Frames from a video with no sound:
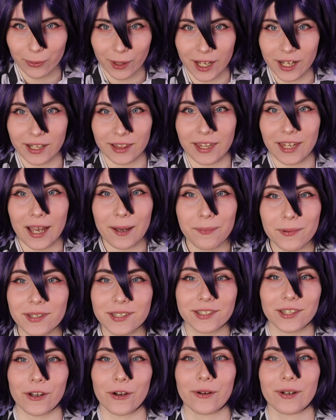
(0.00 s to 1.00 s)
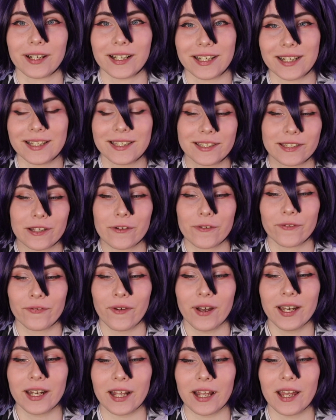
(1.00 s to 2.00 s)
like the episode? Like it's so
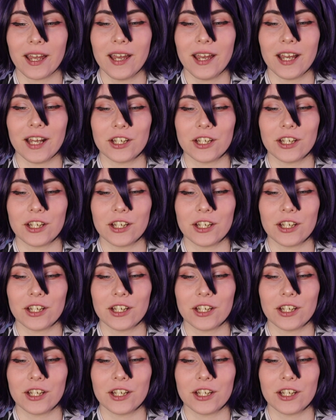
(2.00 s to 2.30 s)
funny."